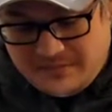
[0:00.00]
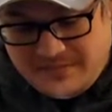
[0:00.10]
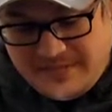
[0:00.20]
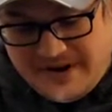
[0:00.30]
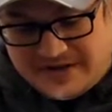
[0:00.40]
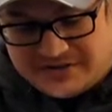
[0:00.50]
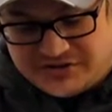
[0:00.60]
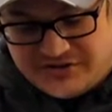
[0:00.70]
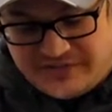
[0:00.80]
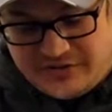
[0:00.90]

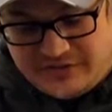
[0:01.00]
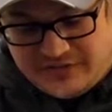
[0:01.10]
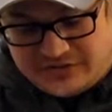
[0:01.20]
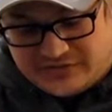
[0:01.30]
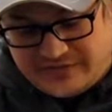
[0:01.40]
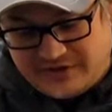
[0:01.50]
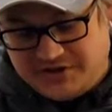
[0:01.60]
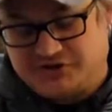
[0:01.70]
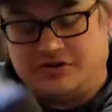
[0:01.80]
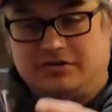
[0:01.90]
Masters of the Universe
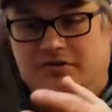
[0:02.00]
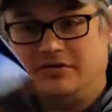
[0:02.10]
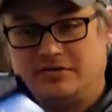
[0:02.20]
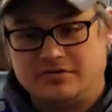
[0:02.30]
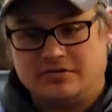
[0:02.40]
Revelation,